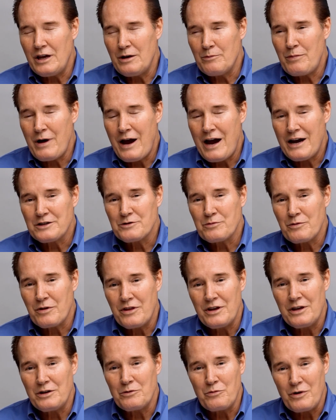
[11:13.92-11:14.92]
impacts
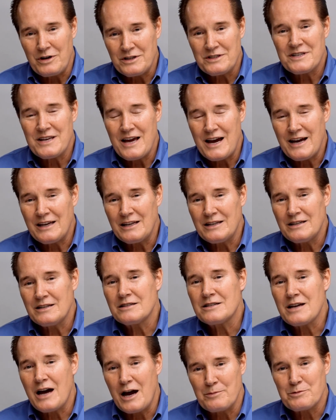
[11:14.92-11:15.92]
within 1 second
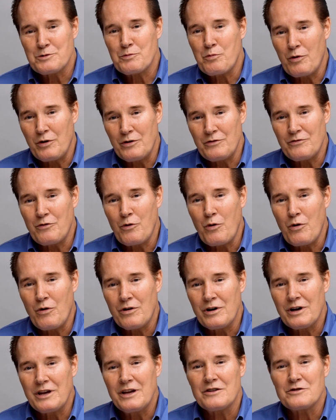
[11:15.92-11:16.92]
times
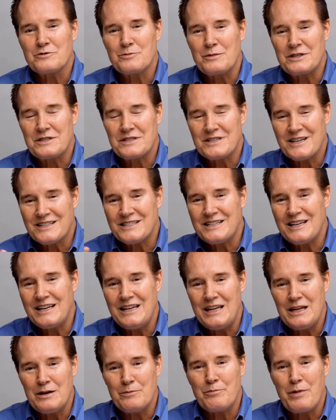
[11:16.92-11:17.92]
0.4 gives me 16
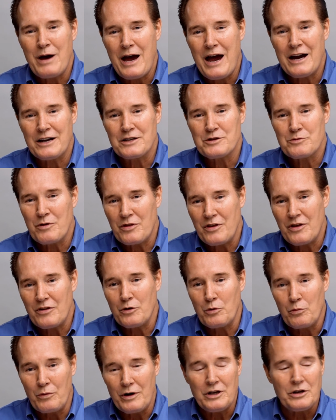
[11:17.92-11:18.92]
impacts within
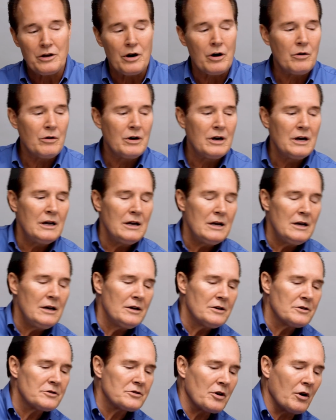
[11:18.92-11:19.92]
the window.
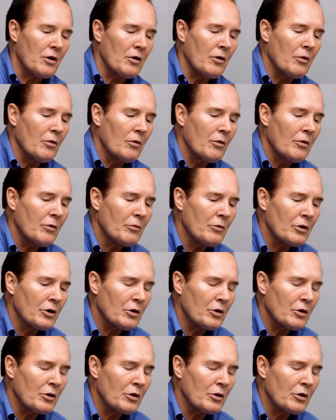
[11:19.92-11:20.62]
So we'll